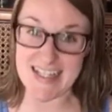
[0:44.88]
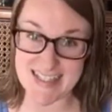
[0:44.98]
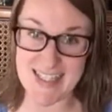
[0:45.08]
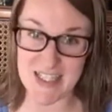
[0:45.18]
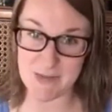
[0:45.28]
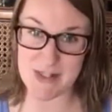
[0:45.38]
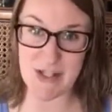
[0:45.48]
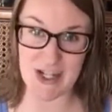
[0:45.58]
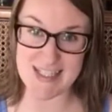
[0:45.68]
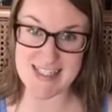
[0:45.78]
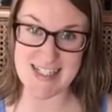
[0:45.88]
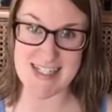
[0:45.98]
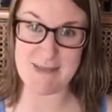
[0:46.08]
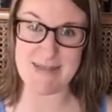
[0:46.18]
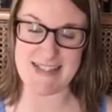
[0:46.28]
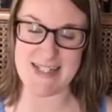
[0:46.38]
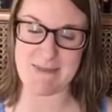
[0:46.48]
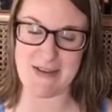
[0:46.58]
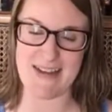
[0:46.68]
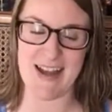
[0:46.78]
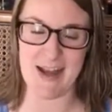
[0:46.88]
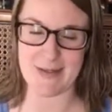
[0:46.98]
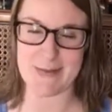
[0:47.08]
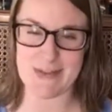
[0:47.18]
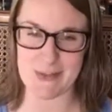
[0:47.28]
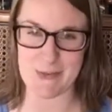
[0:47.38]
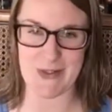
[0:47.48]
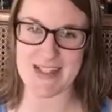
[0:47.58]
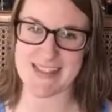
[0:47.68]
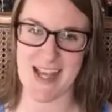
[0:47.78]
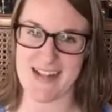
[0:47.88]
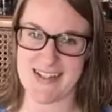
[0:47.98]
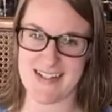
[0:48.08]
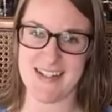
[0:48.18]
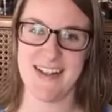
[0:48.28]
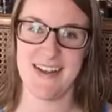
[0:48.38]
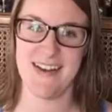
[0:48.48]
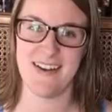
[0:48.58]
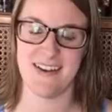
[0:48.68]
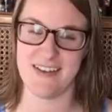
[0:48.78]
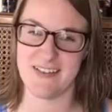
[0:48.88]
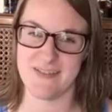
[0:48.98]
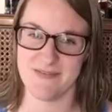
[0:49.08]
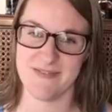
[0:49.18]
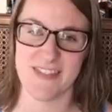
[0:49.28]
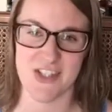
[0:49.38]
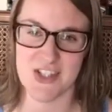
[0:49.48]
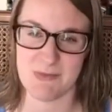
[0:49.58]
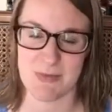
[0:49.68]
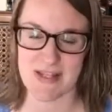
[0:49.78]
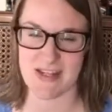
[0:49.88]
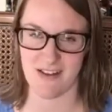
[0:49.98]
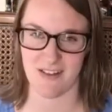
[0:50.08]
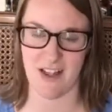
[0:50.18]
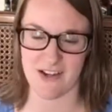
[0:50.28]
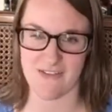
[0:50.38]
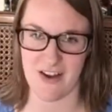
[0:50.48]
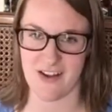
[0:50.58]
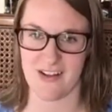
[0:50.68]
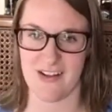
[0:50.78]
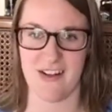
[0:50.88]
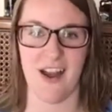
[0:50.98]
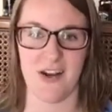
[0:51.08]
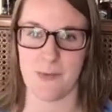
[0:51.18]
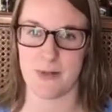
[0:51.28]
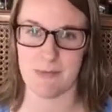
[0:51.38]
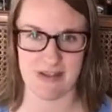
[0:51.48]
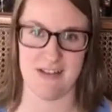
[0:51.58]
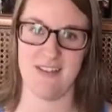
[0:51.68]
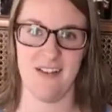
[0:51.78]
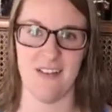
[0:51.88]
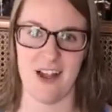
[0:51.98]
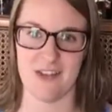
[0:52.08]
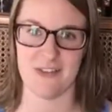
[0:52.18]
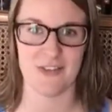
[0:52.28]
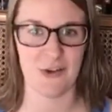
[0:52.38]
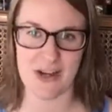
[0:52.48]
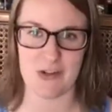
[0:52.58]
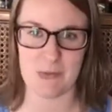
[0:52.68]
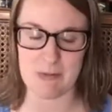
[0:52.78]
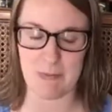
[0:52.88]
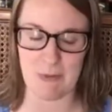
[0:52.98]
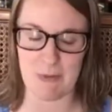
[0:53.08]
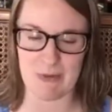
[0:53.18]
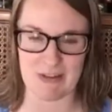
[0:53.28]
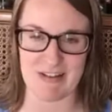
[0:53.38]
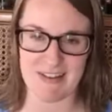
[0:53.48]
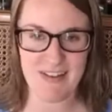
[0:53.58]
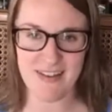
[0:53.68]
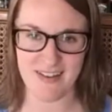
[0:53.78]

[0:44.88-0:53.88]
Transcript: It's gonna be crazy busy, but I am super excited. This should be a lot of fun, and I know I'm going to meet a lot of great new people, and